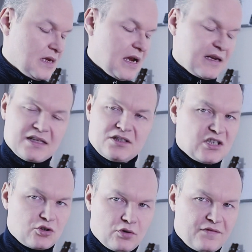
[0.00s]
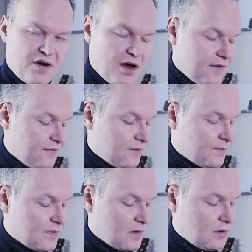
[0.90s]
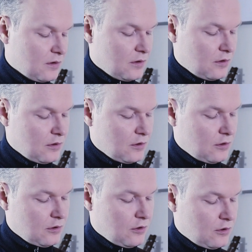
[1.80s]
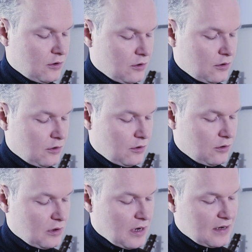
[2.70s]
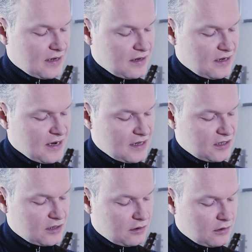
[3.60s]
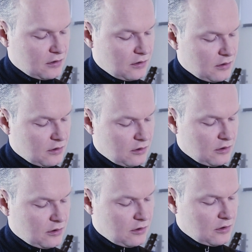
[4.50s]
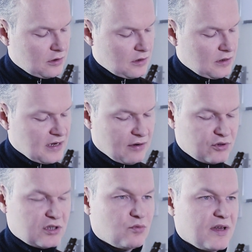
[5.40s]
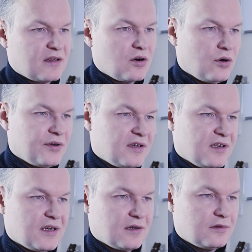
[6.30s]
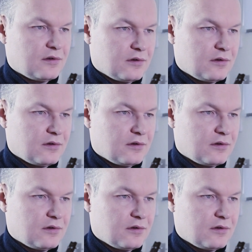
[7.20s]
and that's just chord 5, and then he does this. There was this with chord at the end.